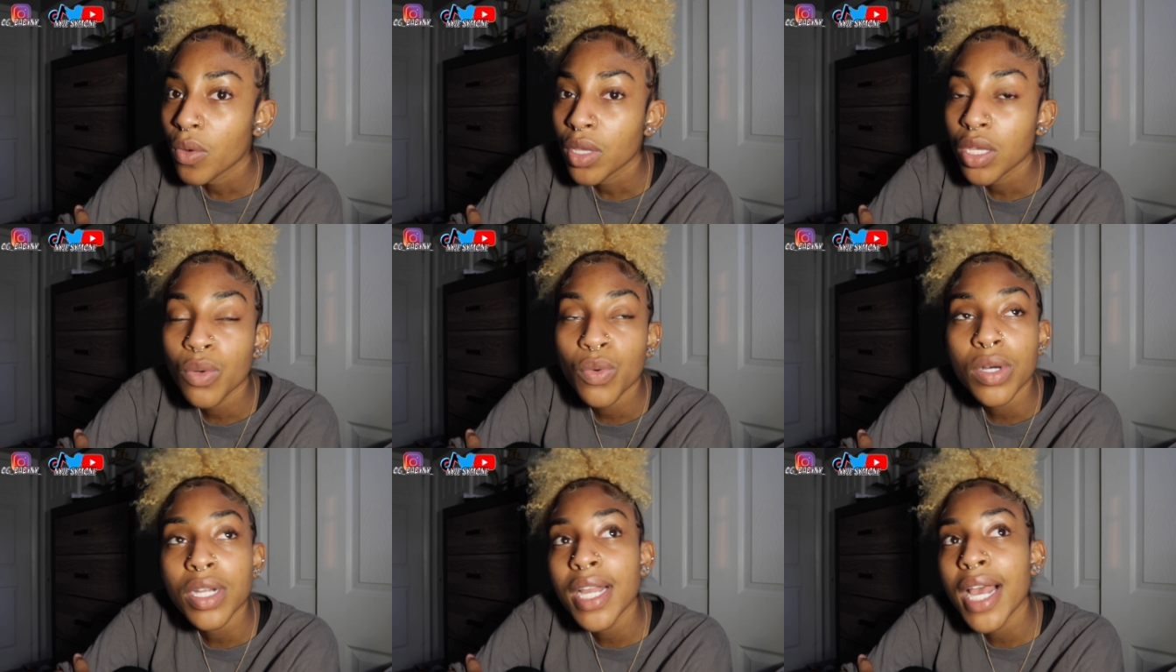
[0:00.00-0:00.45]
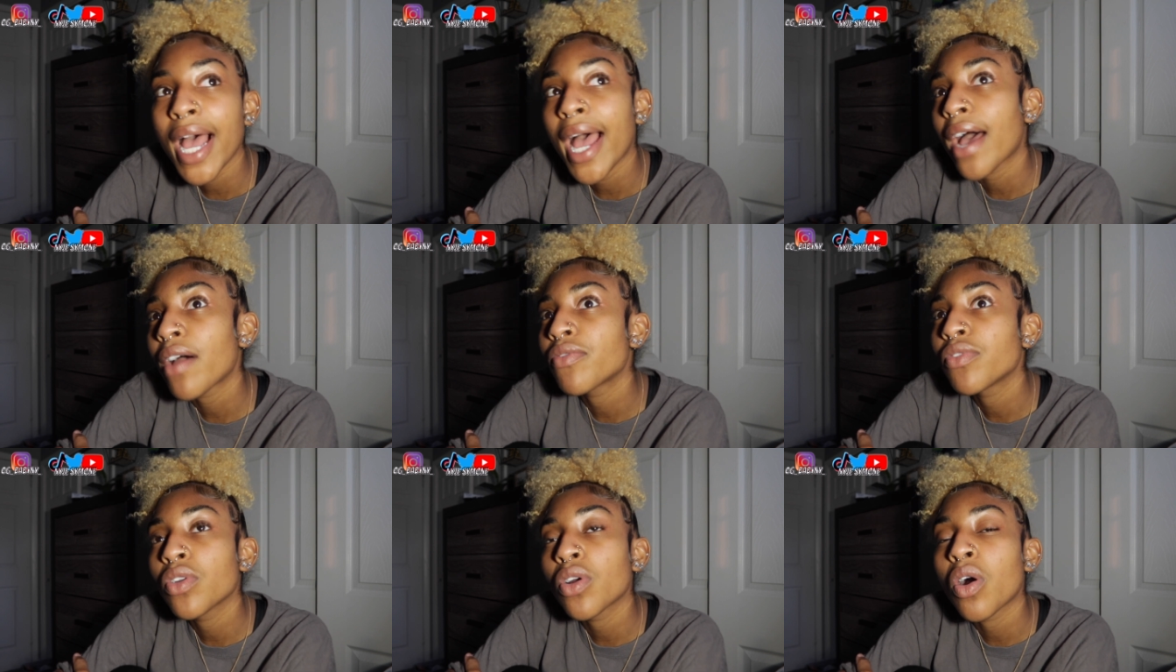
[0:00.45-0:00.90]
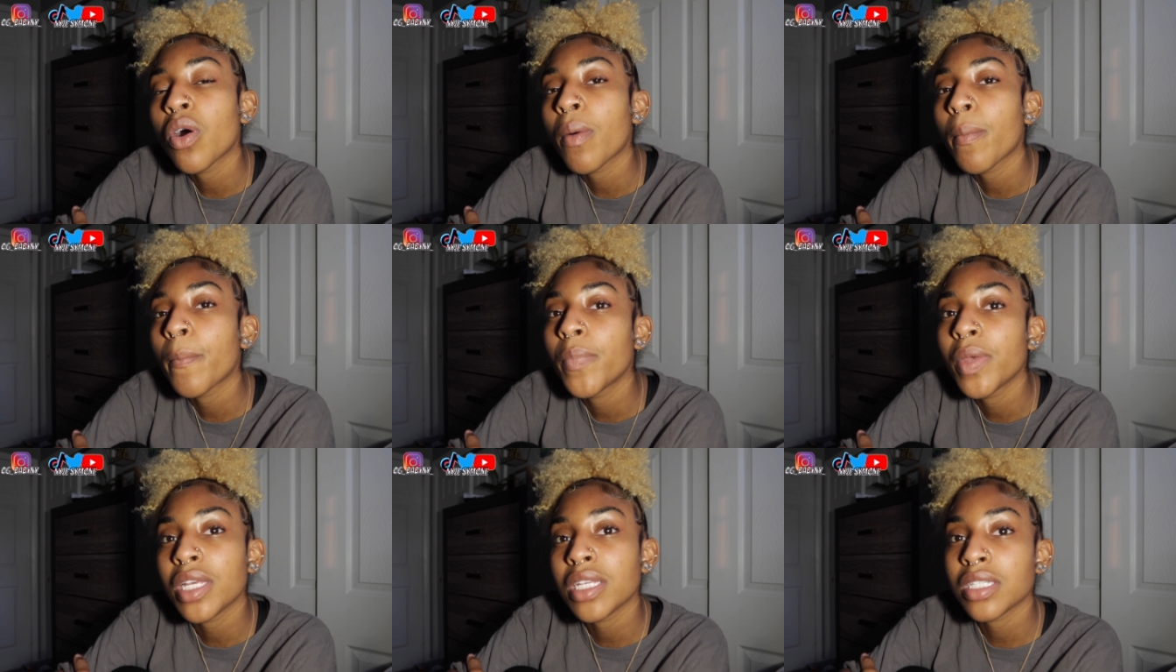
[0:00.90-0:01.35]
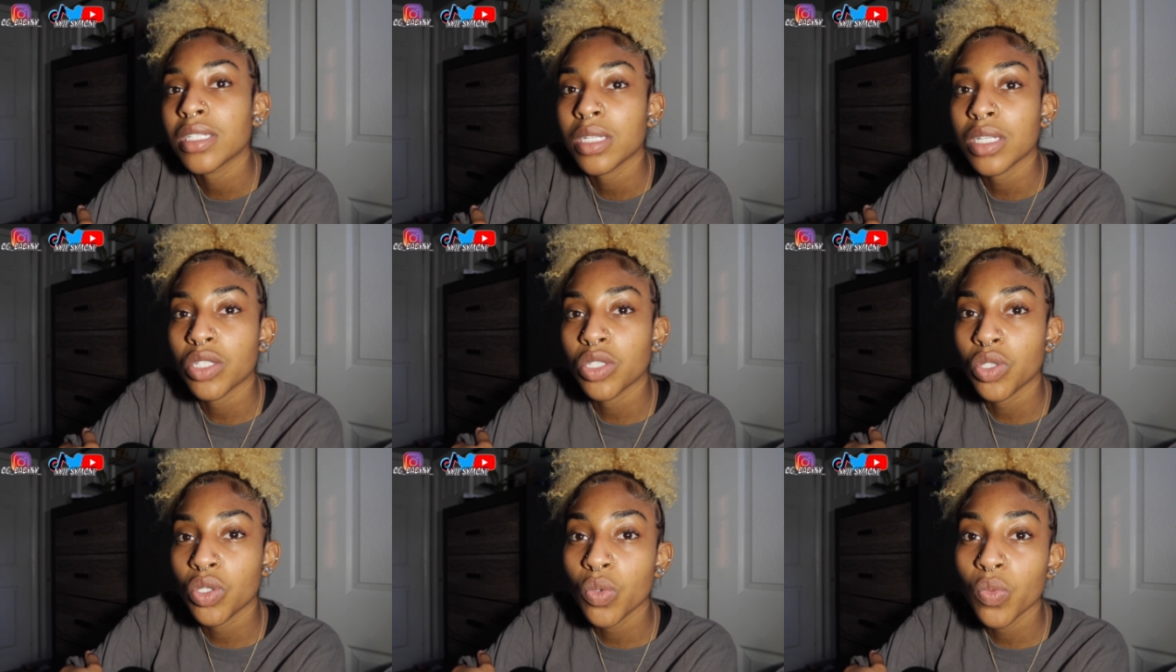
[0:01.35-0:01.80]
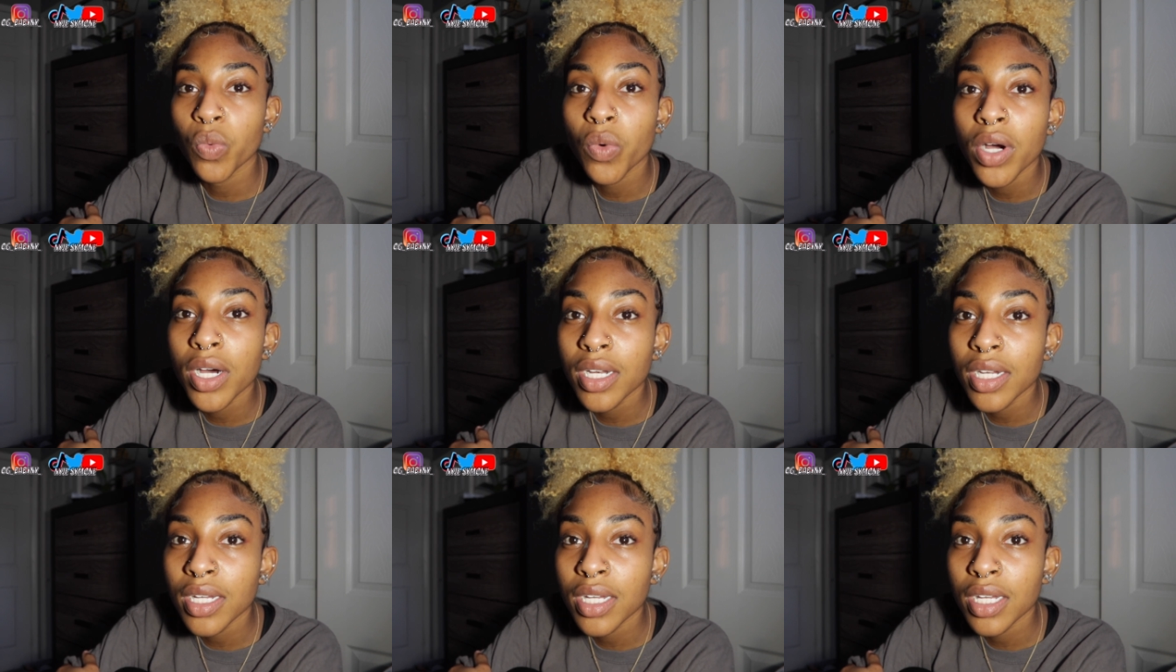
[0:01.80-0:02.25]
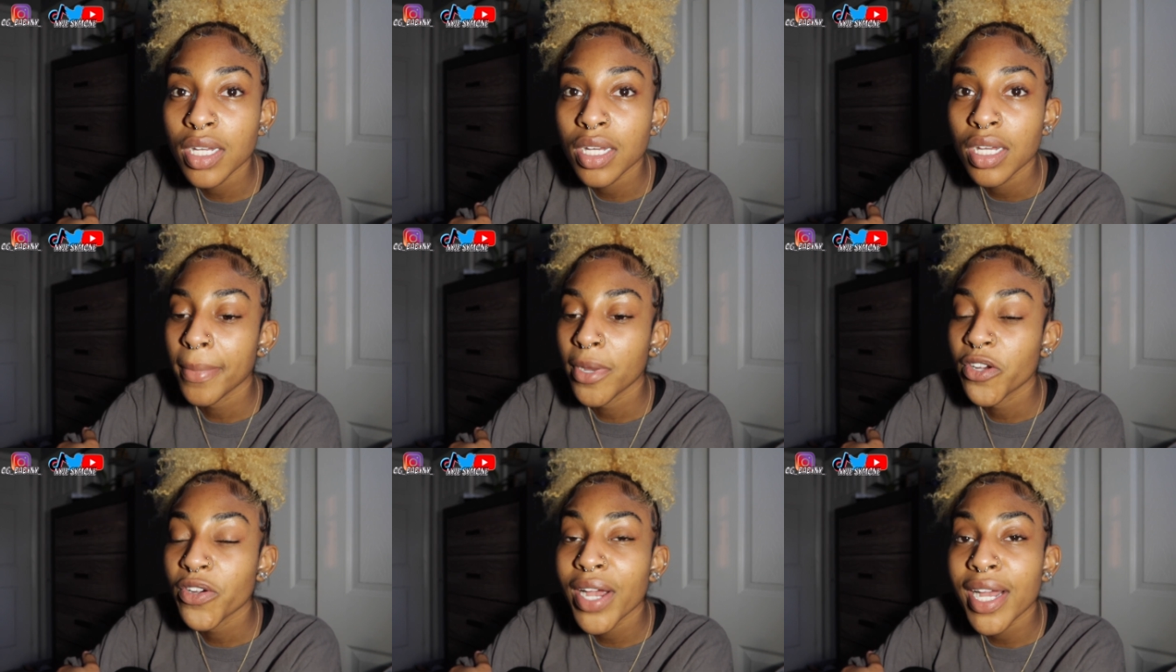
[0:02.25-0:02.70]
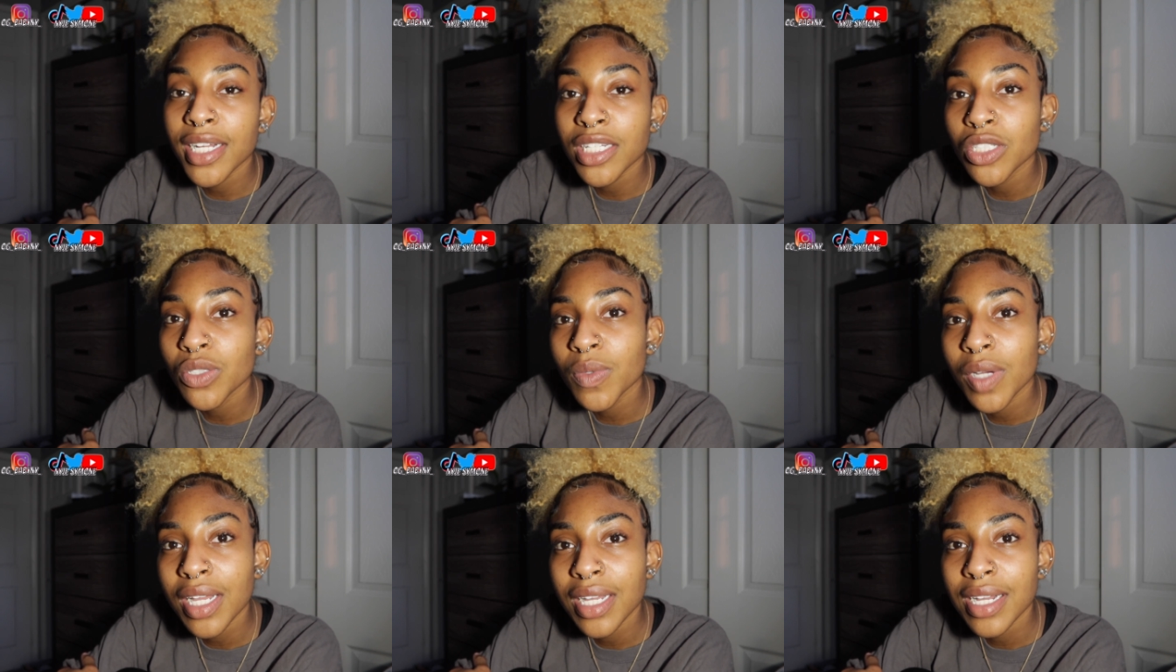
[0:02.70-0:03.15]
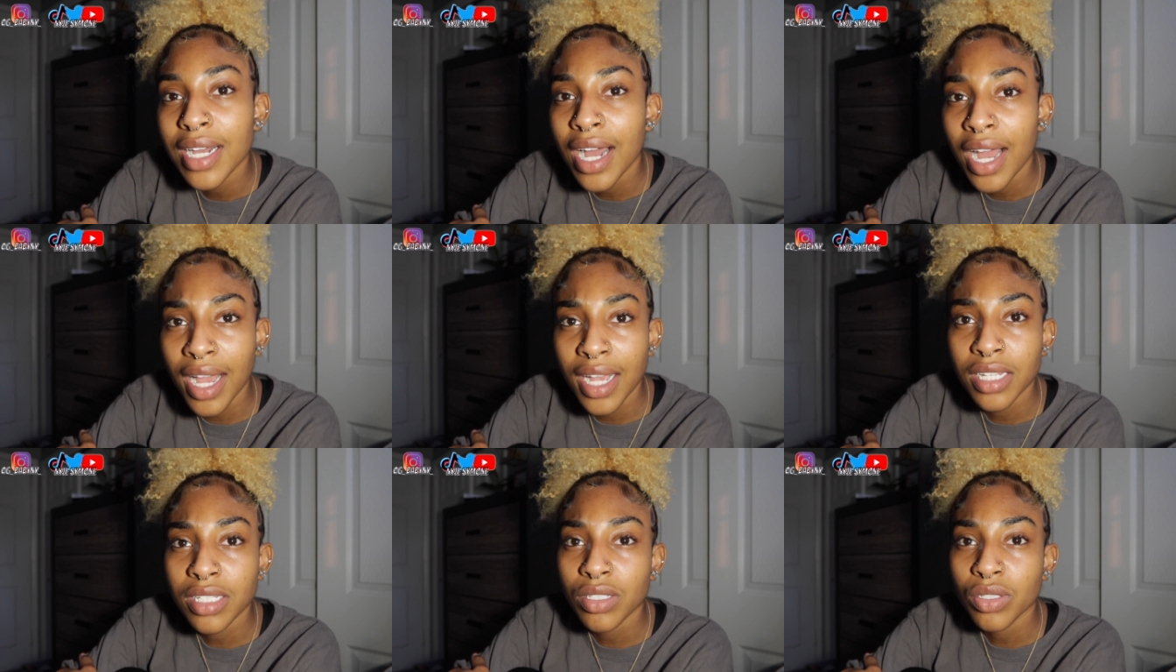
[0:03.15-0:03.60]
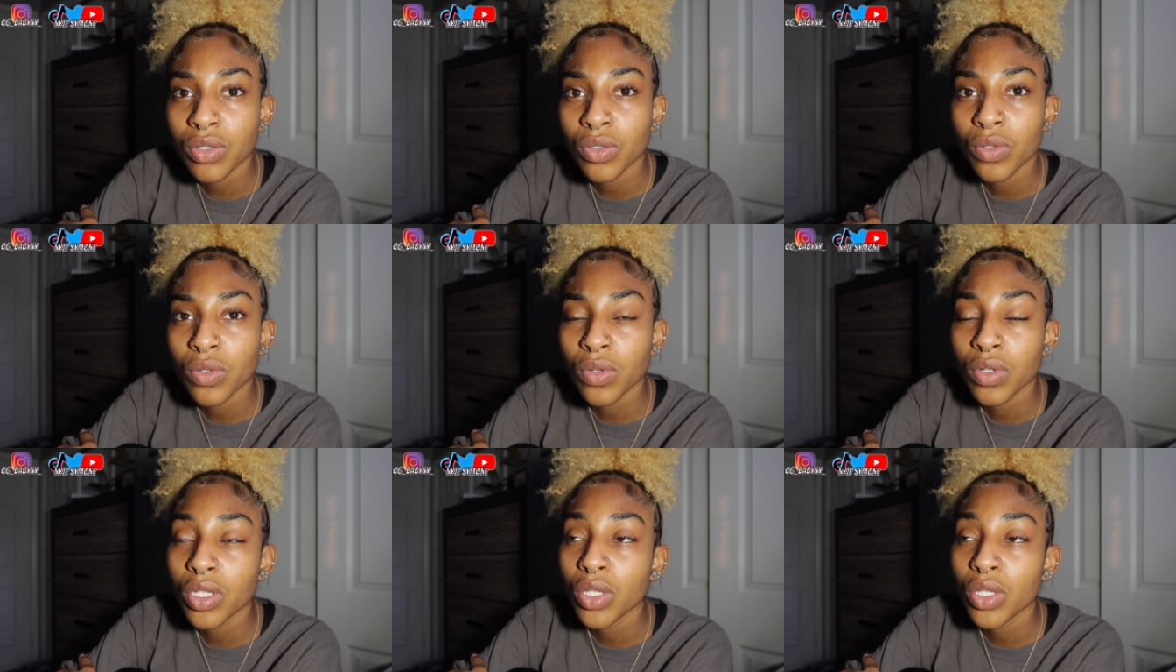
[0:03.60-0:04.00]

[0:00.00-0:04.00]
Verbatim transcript: You want to have your own business. You want to graduate high school.